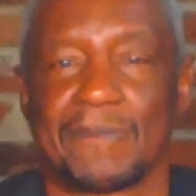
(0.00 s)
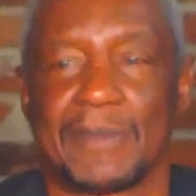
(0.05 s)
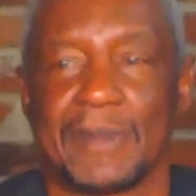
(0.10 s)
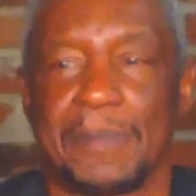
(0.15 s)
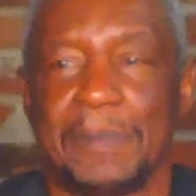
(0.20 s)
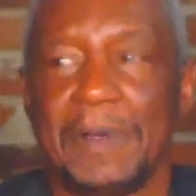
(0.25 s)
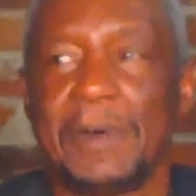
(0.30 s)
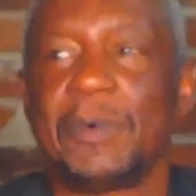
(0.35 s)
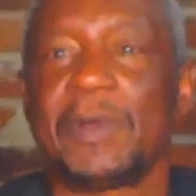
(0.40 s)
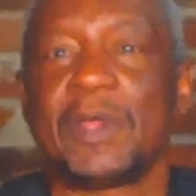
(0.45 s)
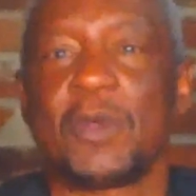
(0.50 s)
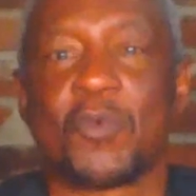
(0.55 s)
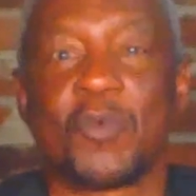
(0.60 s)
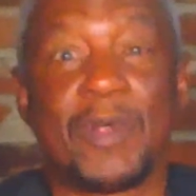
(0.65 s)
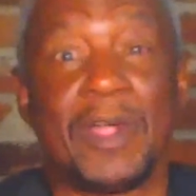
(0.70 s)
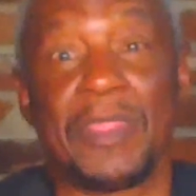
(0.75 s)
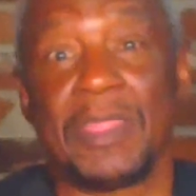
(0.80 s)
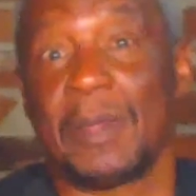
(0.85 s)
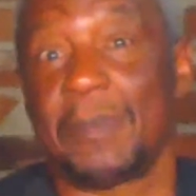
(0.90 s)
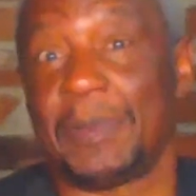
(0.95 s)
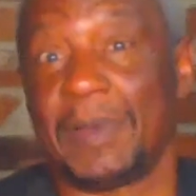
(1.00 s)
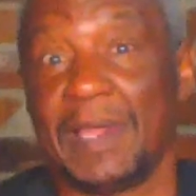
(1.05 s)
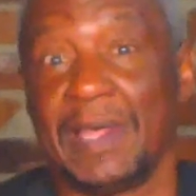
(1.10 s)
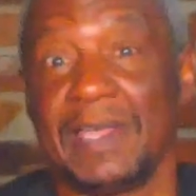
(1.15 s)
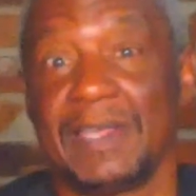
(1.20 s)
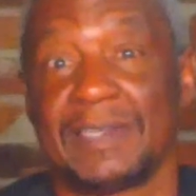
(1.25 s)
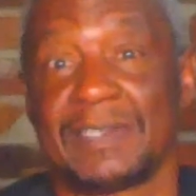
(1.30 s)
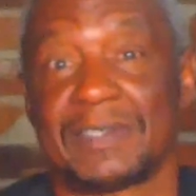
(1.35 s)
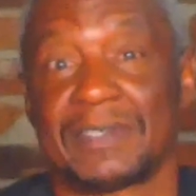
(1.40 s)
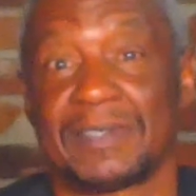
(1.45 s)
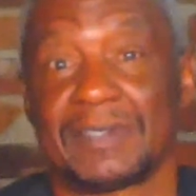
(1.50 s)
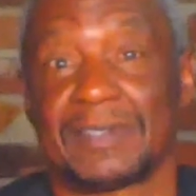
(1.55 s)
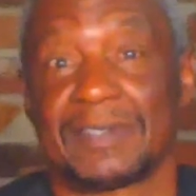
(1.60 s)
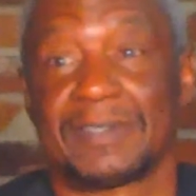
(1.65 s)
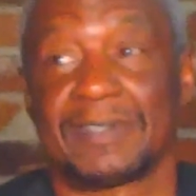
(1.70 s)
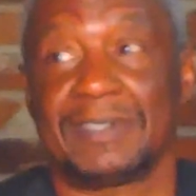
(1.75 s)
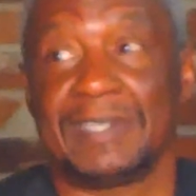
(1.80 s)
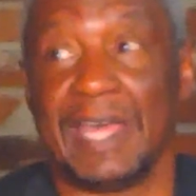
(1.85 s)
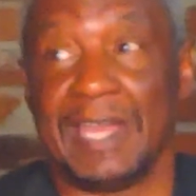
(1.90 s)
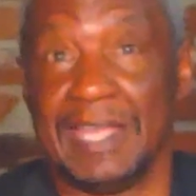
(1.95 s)
but want to run the place
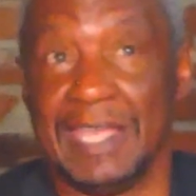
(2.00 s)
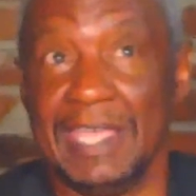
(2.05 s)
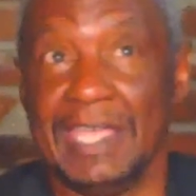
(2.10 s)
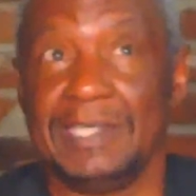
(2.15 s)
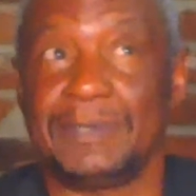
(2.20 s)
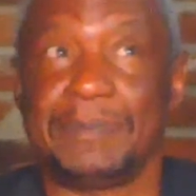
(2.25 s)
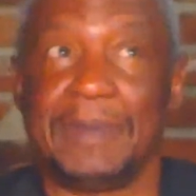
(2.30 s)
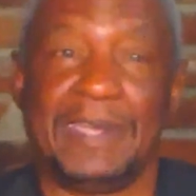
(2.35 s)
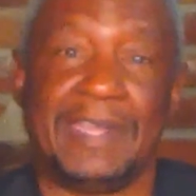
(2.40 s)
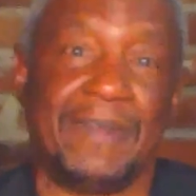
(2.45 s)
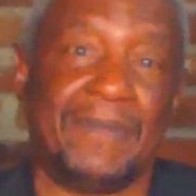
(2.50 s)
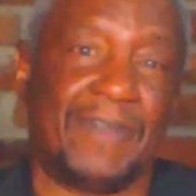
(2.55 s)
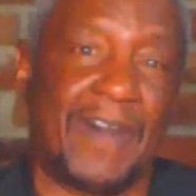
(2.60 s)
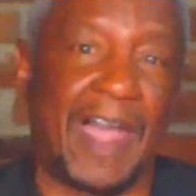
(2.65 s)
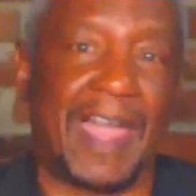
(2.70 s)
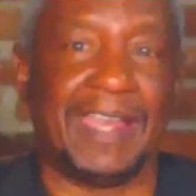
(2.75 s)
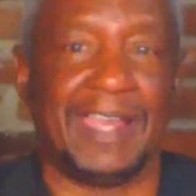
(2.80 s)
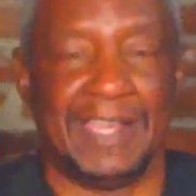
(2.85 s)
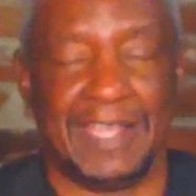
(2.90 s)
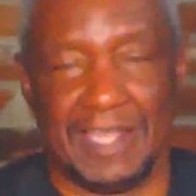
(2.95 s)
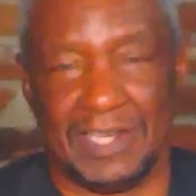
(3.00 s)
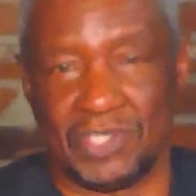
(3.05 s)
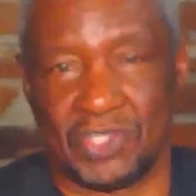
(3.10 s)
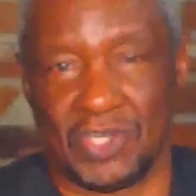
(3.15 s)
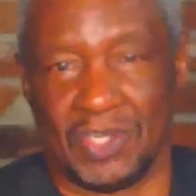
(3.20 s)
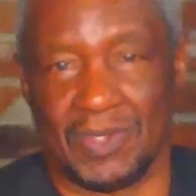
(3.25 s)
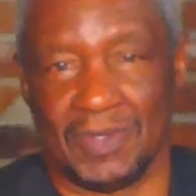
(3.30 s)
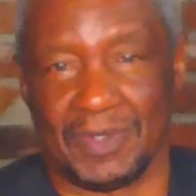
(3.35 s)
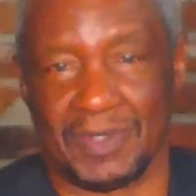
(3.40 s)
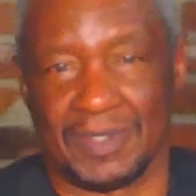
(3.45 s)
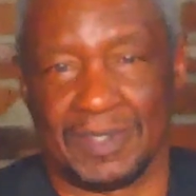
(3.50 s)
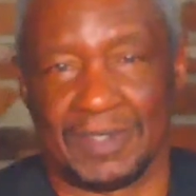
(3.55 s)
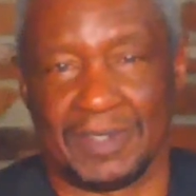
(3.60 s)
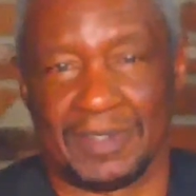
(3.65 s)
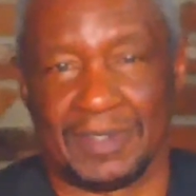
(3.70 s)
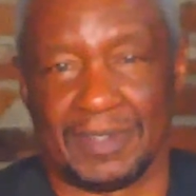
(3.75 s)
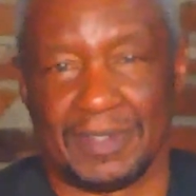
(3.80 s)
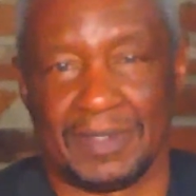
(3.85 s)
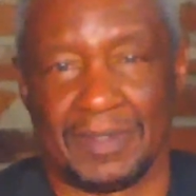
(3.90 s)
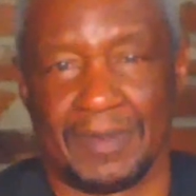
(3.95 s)
that he's been invited into.
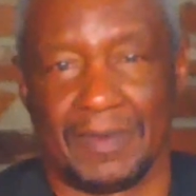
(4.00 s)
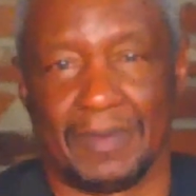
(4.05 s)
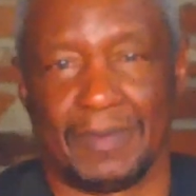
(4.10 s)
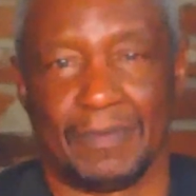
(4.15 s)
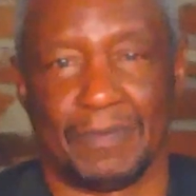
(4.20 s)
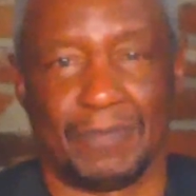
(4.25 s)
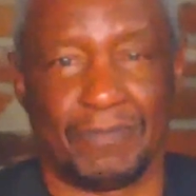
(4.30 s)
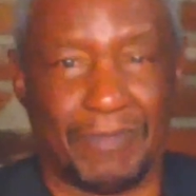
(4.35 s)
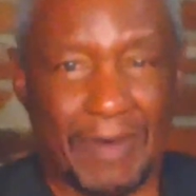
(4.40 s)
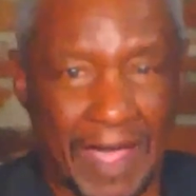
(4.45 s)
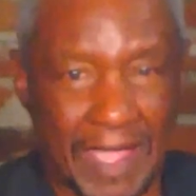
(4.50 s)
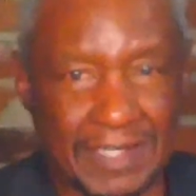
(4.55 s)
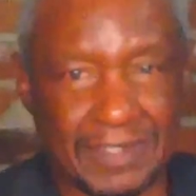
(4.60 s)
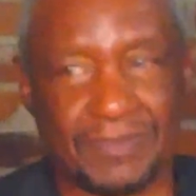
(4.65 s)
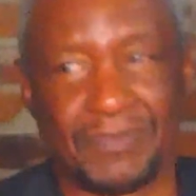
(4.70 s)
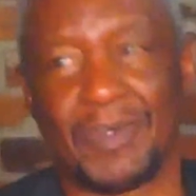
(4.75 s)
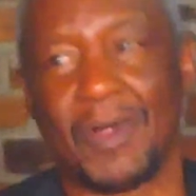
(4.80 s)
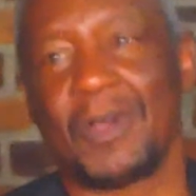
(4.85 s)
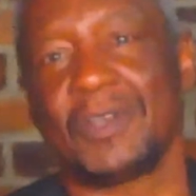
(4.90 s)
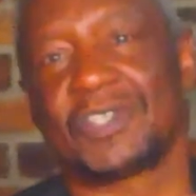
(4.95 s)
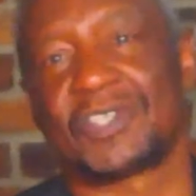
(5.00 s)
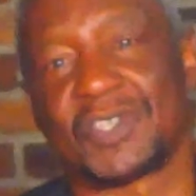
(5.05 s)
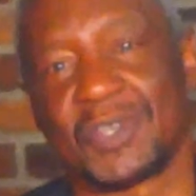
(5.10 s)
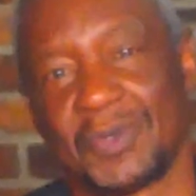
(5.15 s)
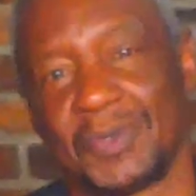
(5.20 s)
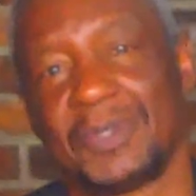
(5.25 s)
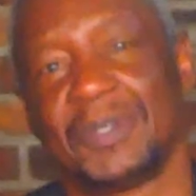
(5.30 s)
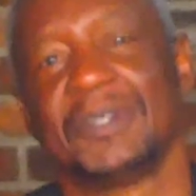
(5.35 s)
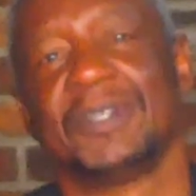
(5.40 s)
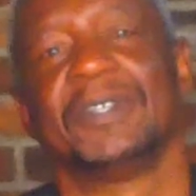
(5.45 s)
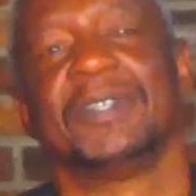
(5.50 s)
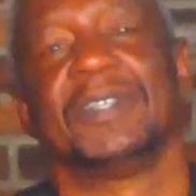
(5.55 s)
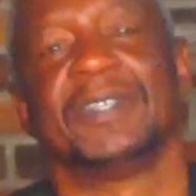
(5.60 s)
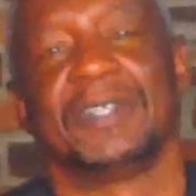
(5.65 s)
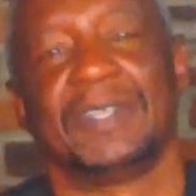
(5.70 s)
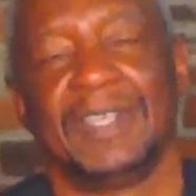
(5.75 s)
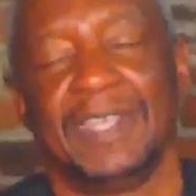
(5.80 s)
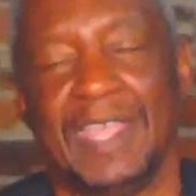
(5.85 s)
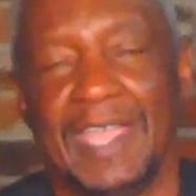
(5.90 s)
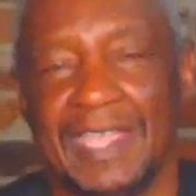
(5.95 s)
Vice versa.
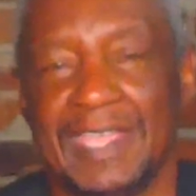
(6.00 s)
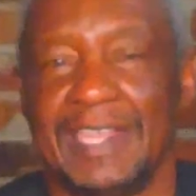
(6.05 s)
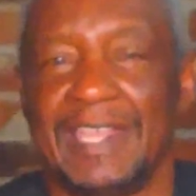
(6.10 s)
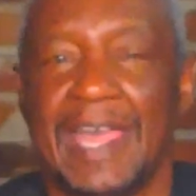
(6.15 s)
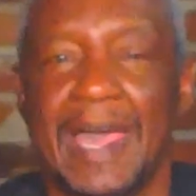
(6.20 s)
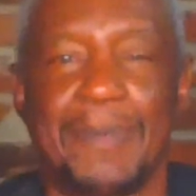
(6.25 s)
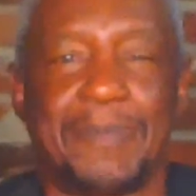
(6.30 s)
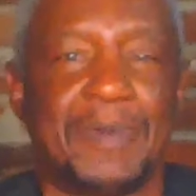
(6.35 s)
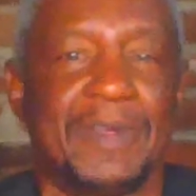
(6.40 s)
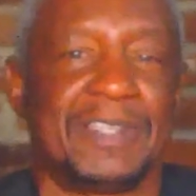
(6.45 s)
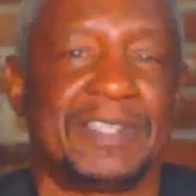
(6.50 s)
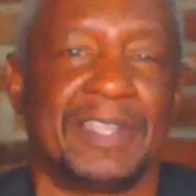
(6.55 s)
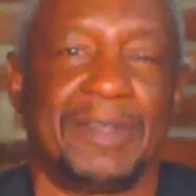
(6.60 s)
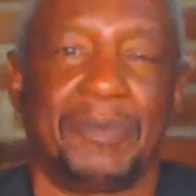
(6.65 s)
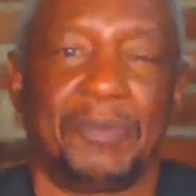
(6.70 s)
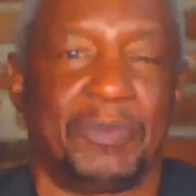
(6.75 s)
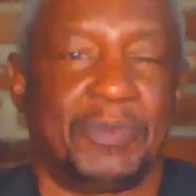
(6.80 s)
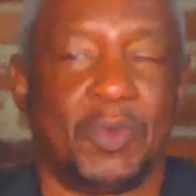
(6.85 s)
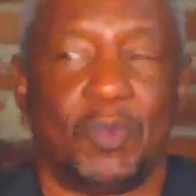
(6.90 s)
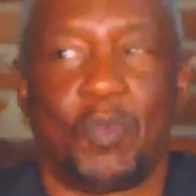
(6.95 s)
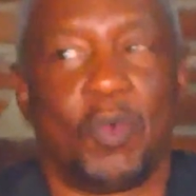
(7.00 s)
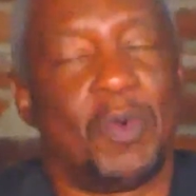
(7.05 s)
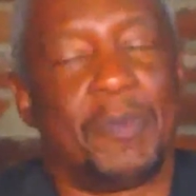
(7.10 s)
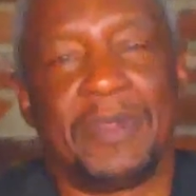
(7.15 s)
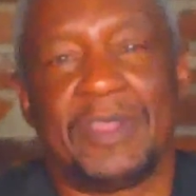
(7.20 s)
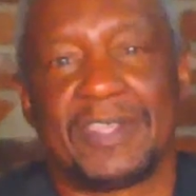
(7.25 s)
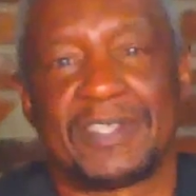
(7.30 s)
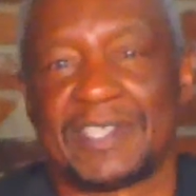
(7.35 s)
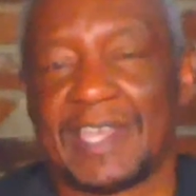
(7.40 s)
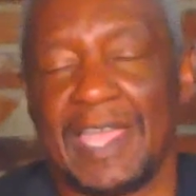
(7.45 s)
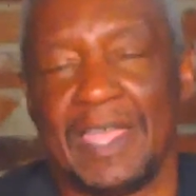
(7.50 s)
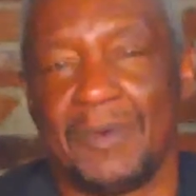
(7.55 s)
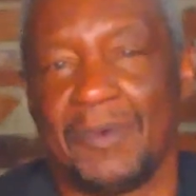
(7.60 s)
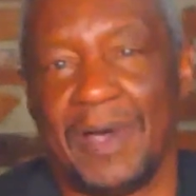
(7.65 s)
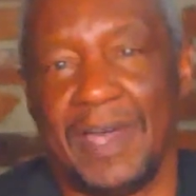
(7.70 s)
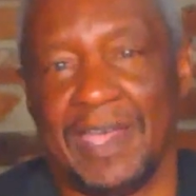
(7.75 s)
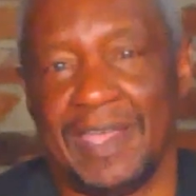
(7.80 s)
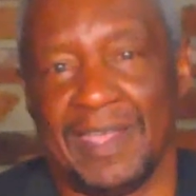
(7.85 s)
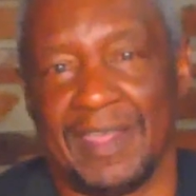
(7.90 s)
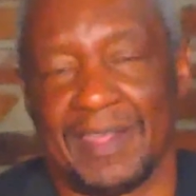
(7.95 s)
It can happen, the woman the same
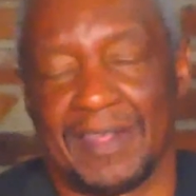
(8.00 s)
way.